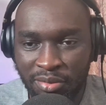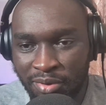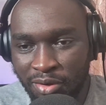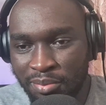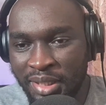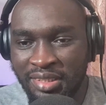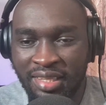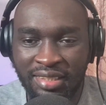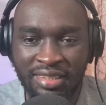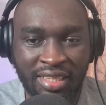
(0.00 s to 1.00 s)
rumors
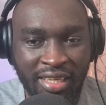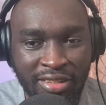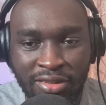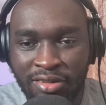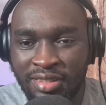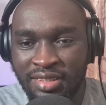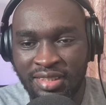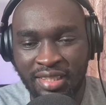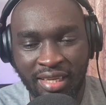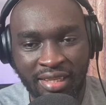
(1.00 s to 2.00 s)
that Enzo is
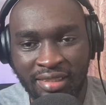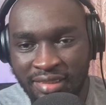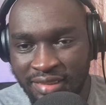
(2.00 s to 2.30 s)
still